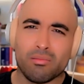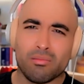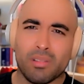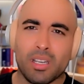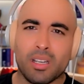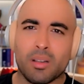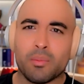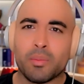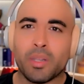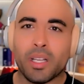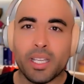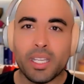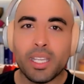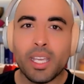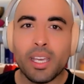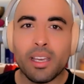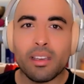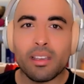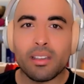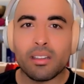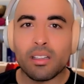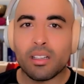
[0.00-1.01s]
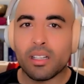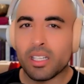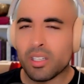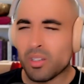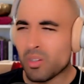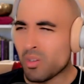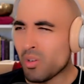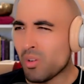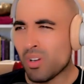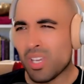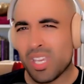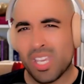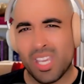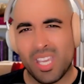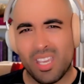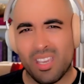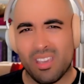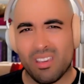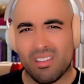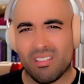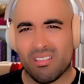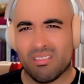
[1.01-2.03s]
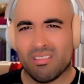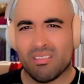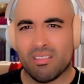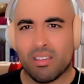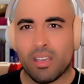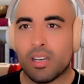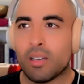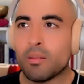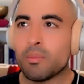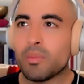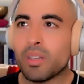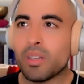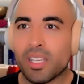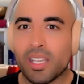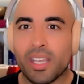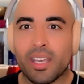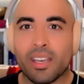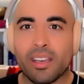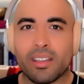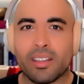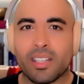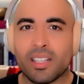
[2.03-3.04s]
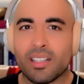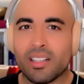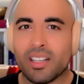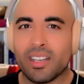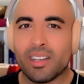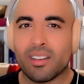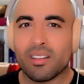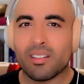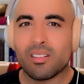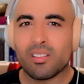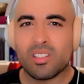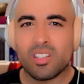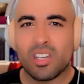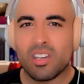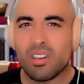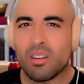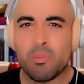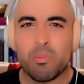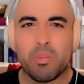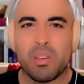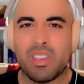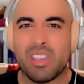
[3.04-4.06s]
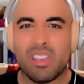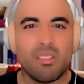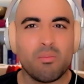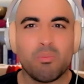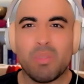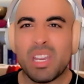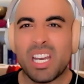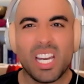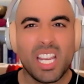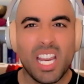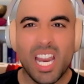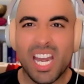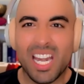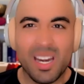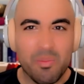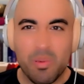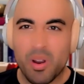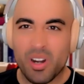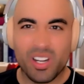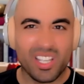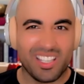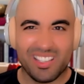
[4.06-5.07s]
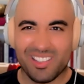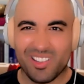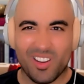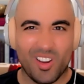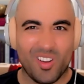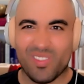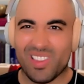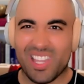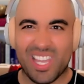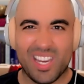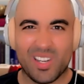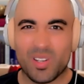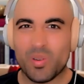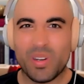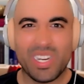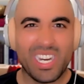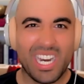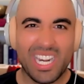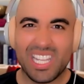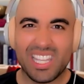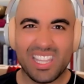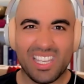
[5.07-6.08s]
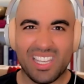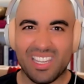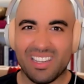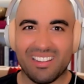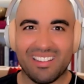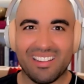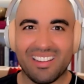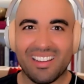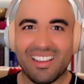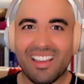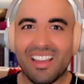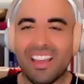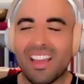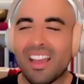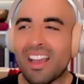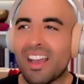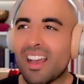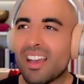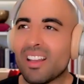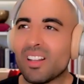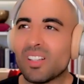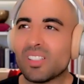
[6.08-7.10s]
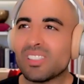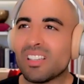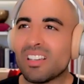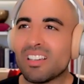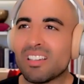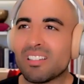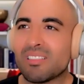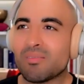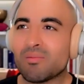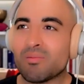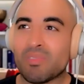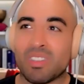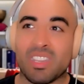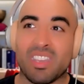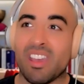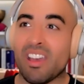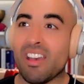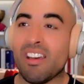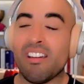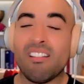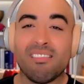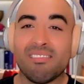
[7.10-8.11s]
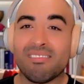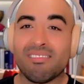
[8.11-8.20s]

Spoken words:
And I'm like, yeah. And they're like, you're here. And I'm like, yeah. And they're like, she could be meeting anybody over there doing anything. And I was like, yeah.